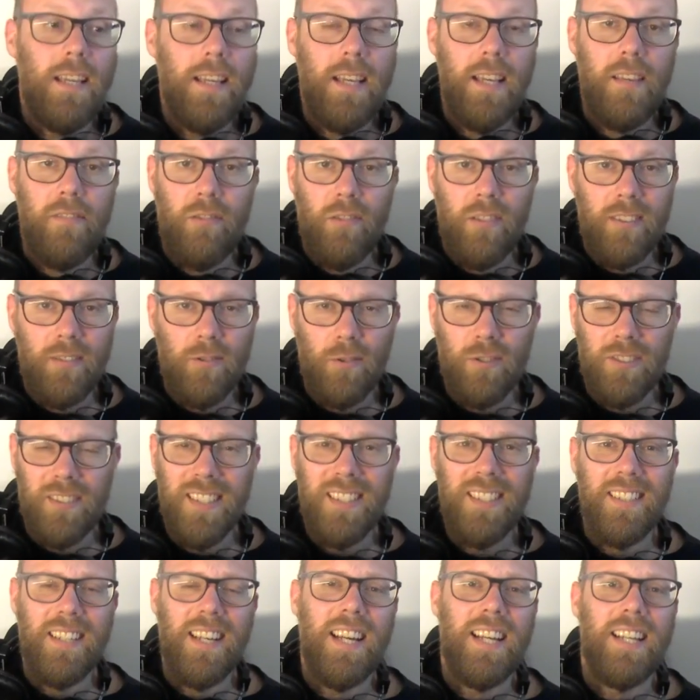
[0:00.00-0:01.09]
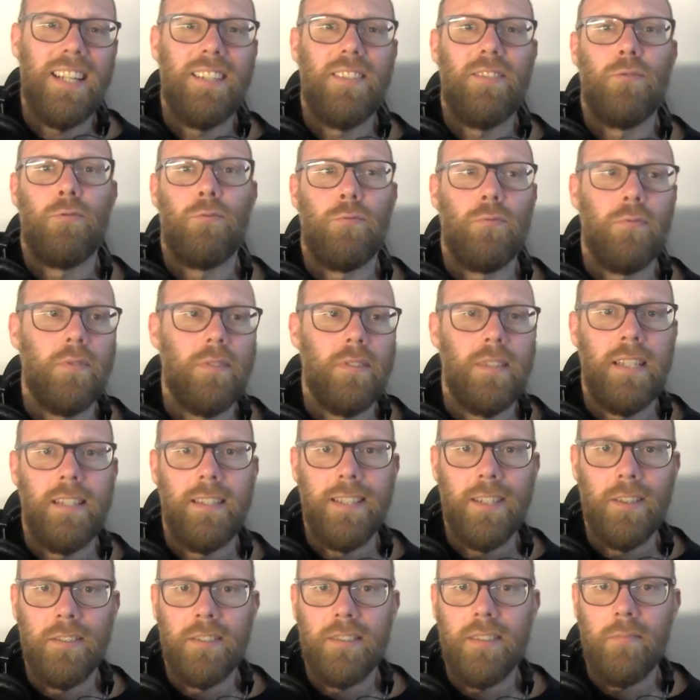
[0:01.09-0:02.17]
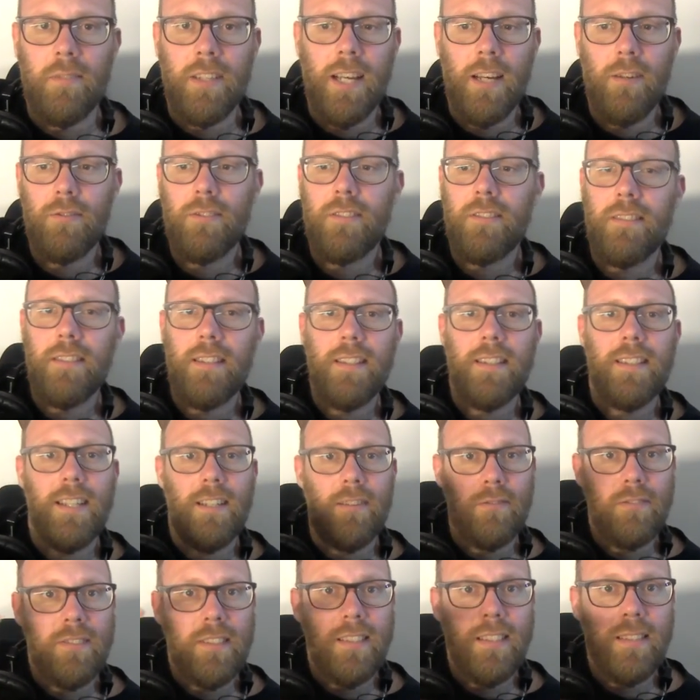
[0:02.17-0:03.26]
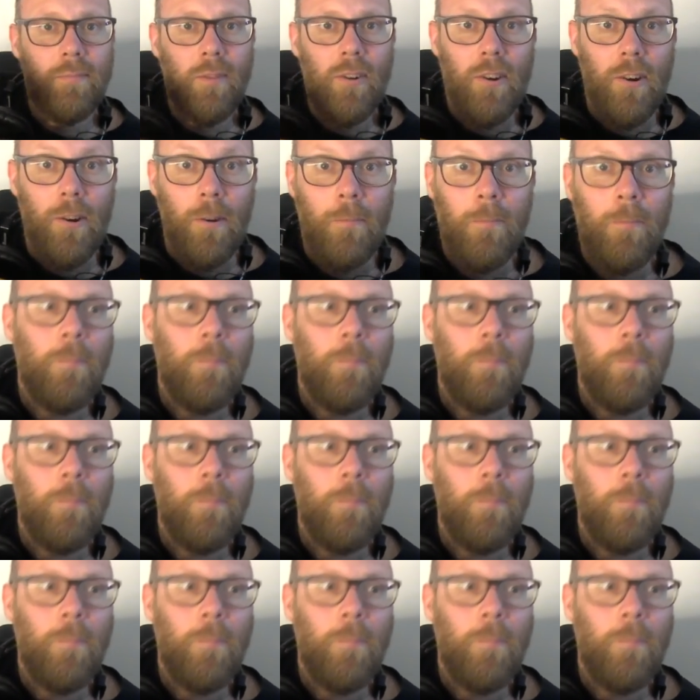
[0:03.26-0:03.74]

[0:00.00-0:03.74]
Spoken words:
If you're exhausted and you need to get on to something else, then I'll see you tomorrow.